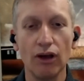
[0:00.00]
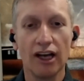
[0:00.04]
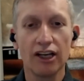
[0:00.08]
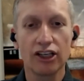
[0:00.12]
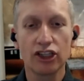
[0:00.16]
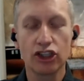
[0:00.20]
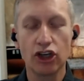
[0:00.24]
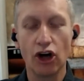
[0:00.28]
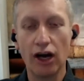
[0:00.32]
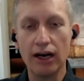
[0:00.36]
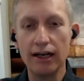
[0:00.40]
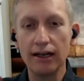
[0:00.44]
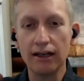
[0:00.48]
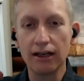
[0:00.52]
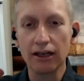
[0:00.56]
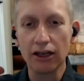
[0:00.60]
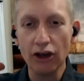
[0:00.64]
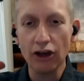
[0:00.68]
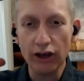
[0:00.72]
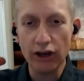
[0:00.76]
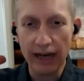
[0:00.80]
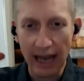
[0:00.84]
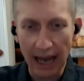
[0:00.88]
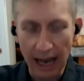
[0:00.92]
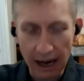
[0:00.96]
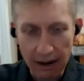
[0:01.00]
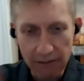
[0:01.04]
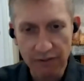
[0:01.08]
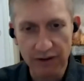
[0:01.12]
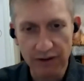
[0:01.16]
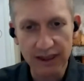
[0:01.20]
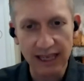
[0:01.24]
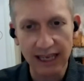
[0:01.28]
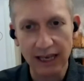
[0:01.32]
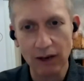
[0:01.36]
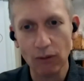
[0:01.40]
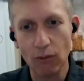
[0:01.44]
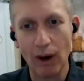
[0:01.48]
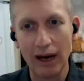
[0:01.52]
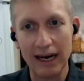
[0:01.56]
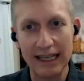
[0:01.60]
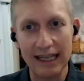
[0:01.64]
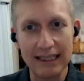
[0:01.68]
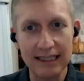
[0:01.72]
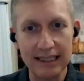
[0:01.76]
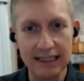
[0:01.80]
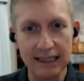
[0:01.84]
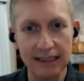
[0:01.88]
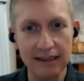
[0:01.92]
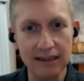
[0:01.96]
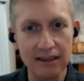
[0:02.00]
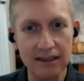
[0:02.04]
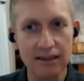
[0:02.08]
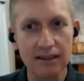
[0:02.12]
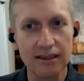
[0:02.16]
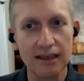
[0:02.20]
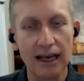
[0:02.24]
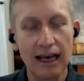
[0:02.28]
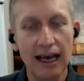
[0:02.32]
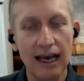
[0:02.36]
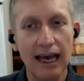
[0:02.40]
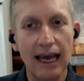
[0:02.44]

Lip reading: try to learn everything in one instance,